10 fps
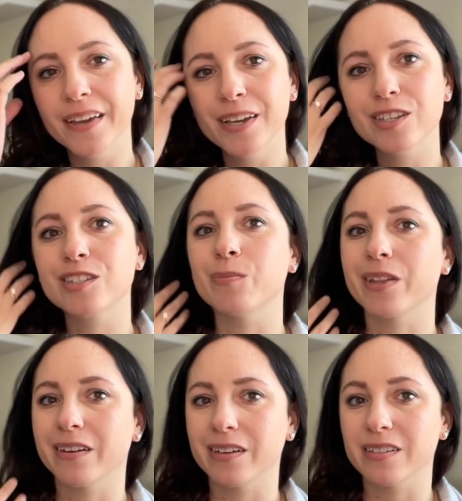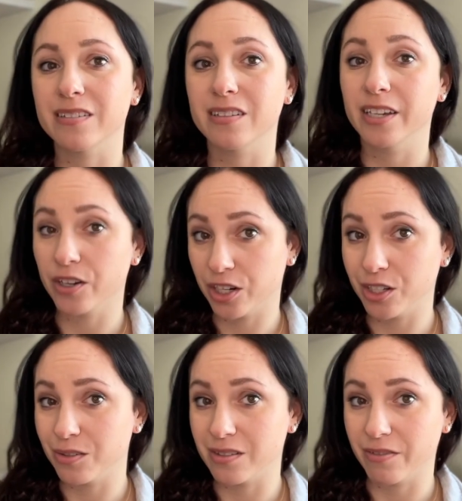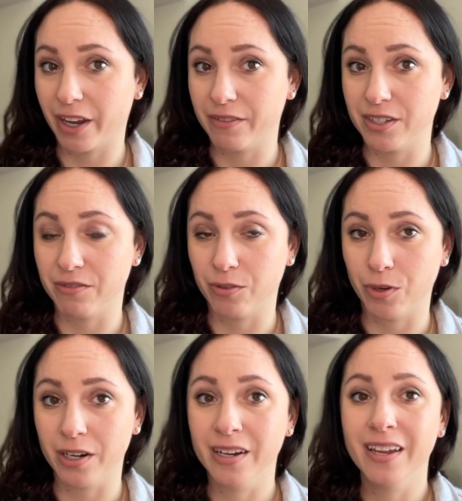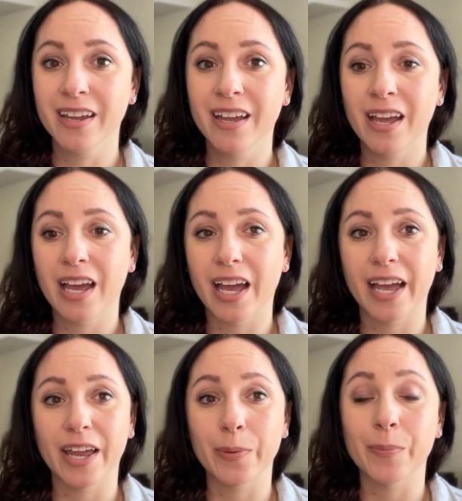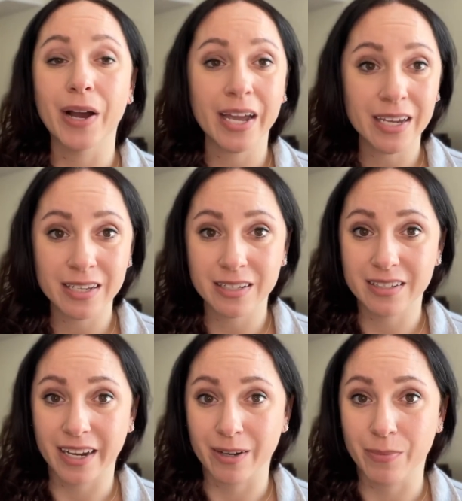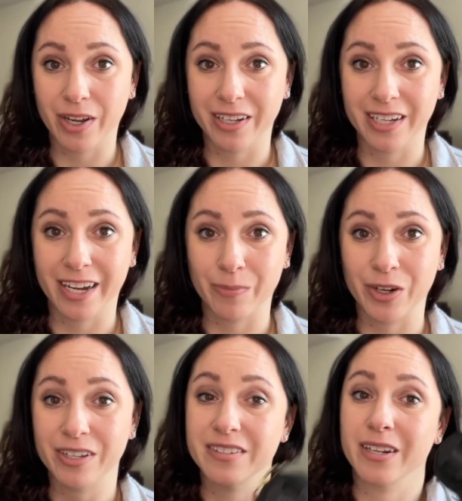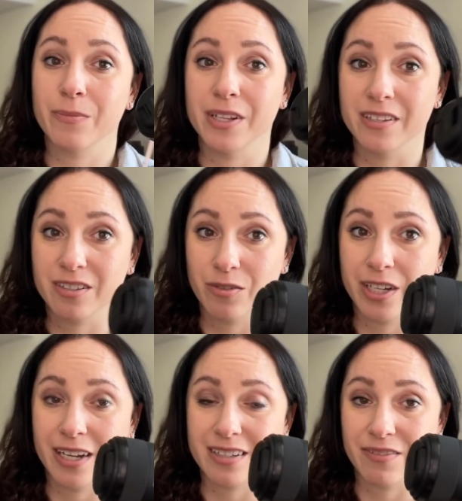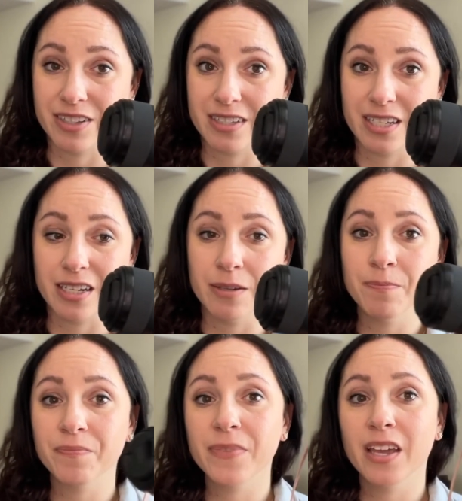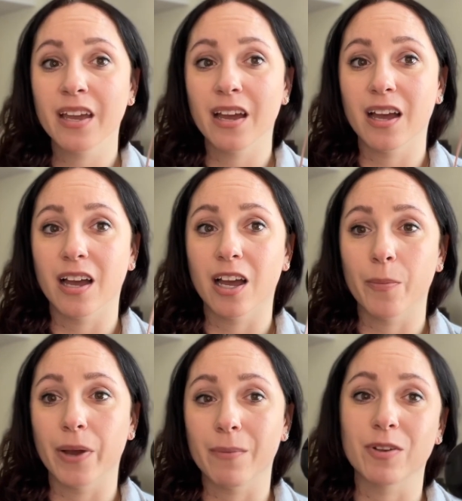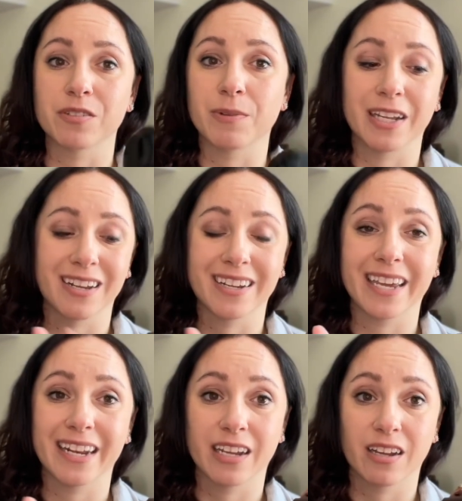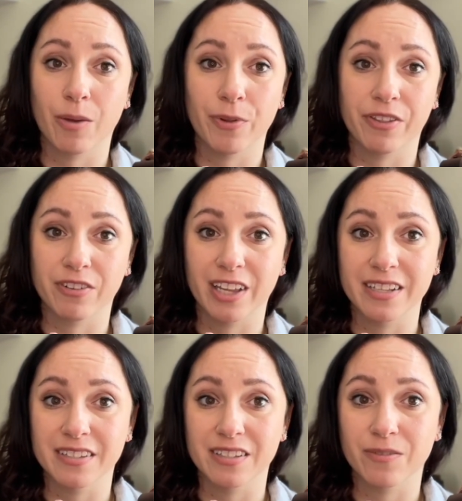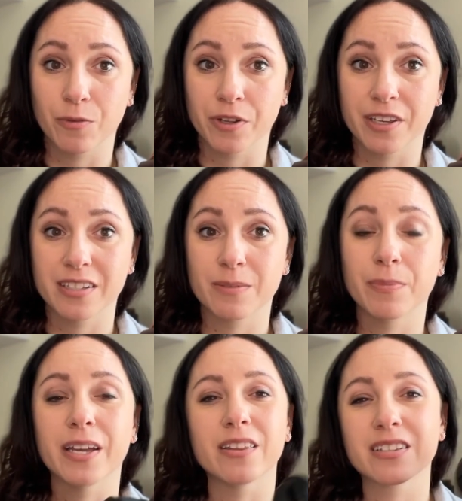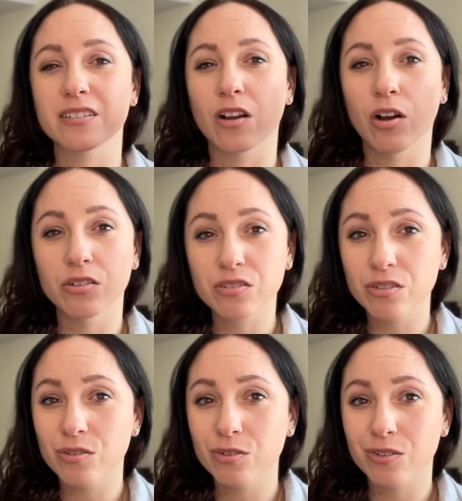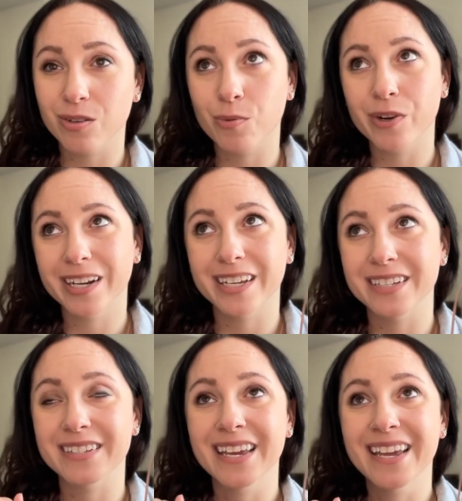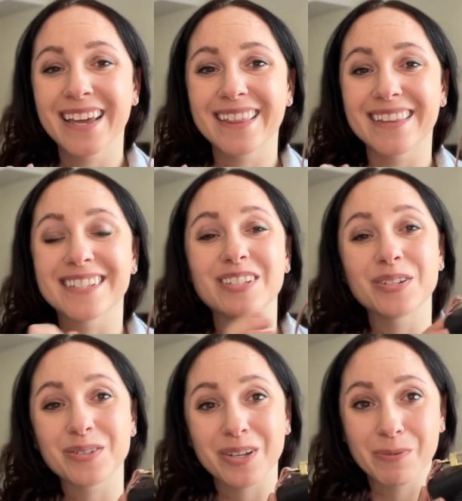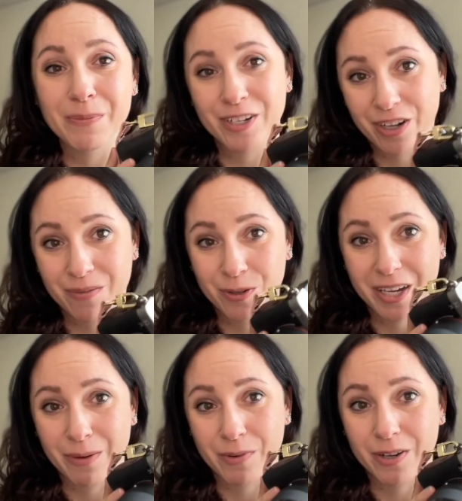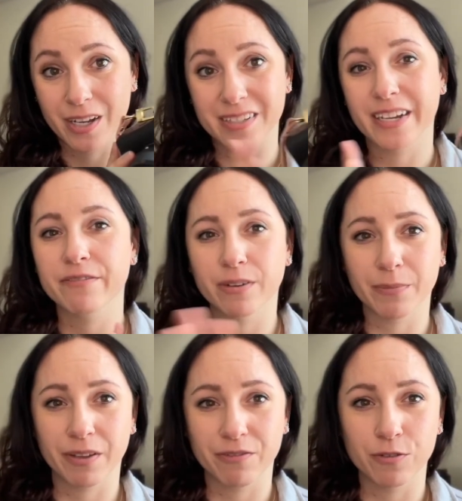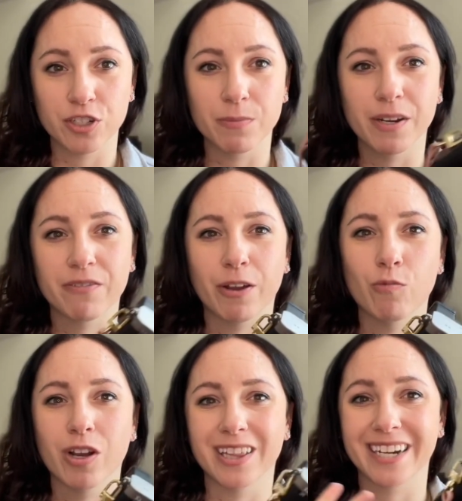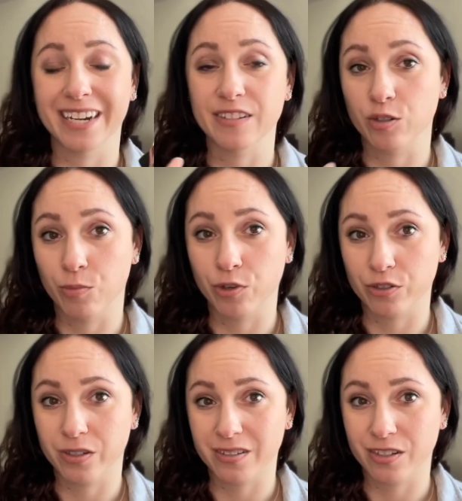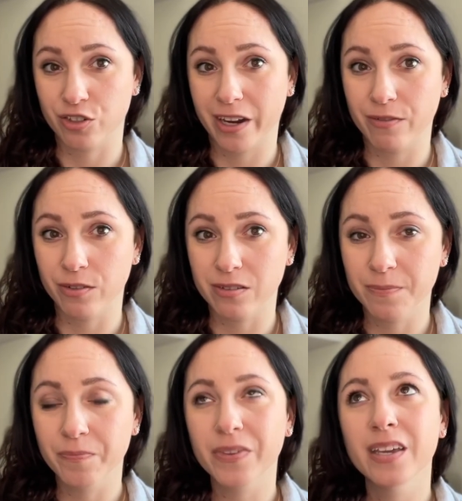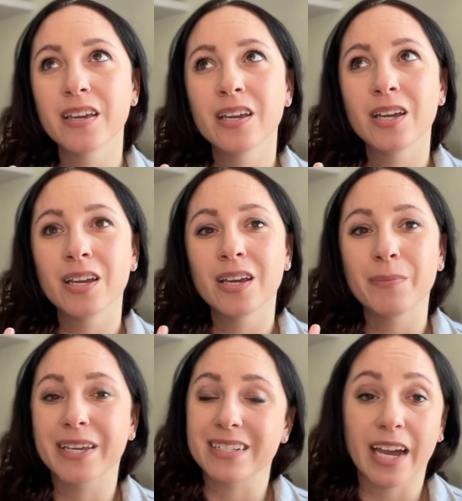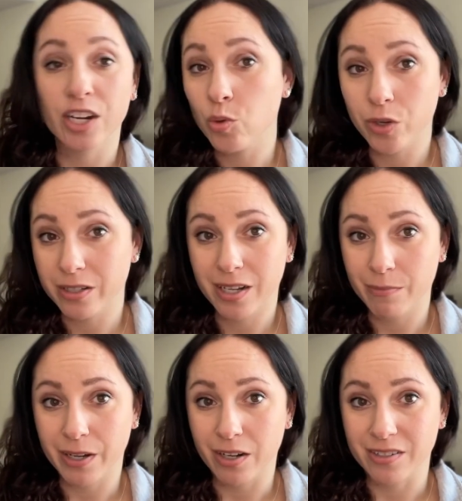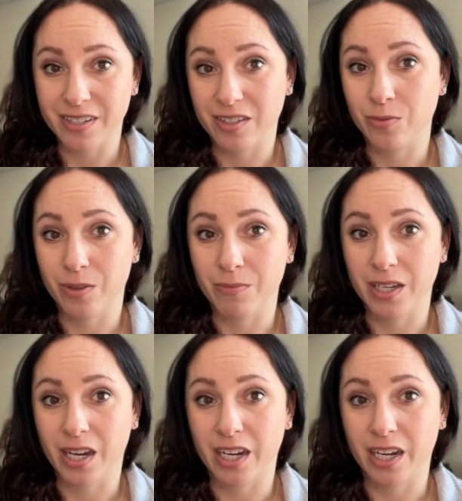So my thought is they're gonna use the 5D4. And my second body camera is gonna be the Sony A7C. I'm also planning on getting a couple other lenses for this, but this is also, the point is, this is also gonna be my travel camera, aside from my Fuji, but if I want like nicer portraits on travels, because I don't want to take my R6 with me.